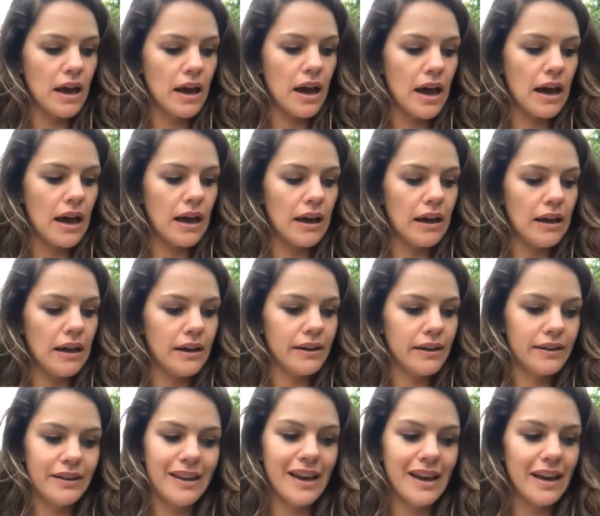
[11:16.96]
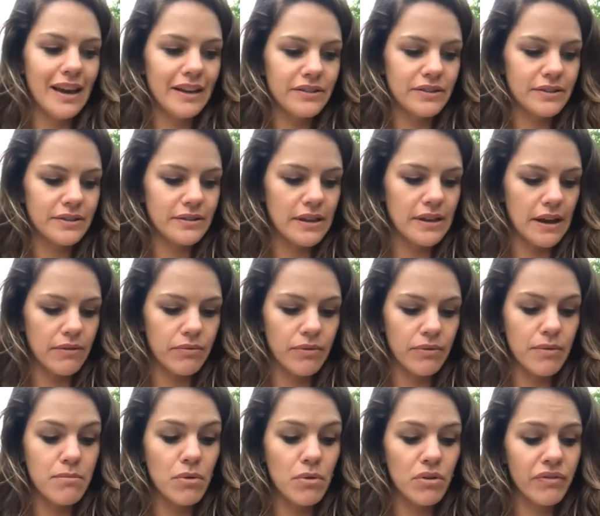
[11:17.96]
Yeah, just like
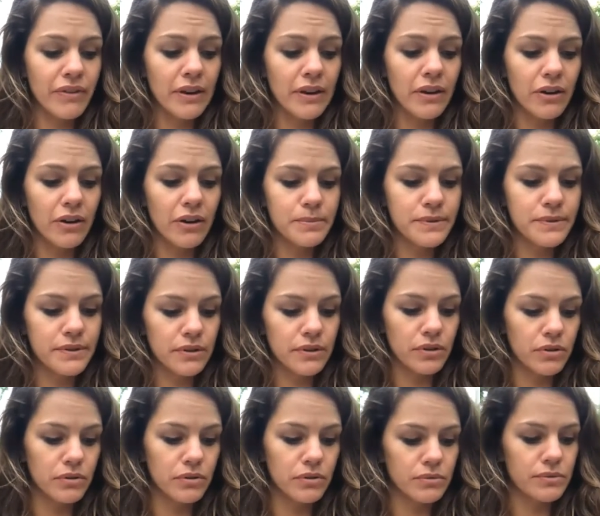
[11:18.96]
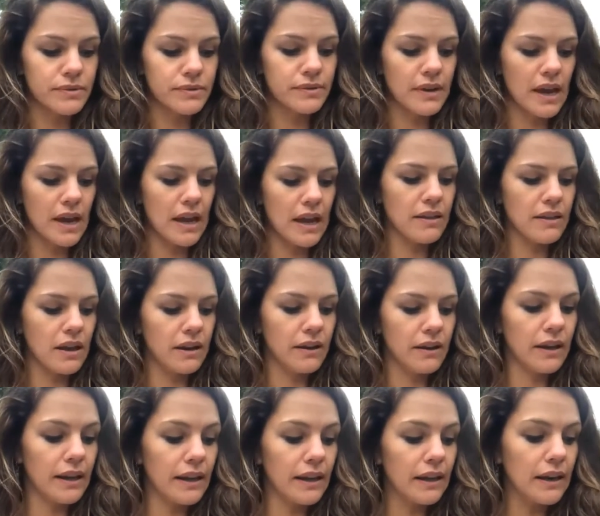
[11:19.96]
removing obstacles and then
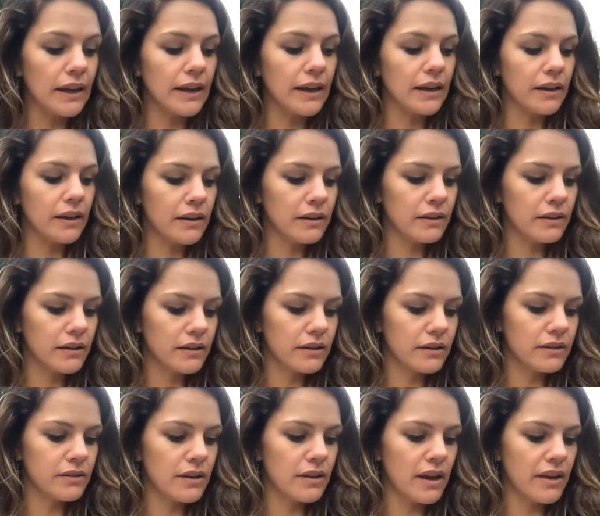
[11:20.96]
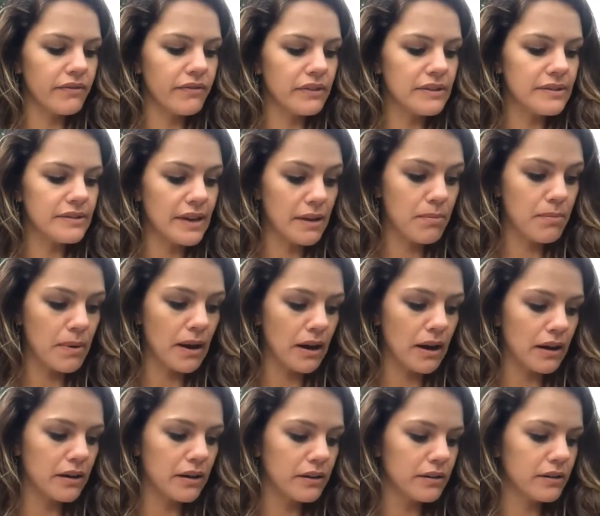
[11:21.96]
healing even deeper.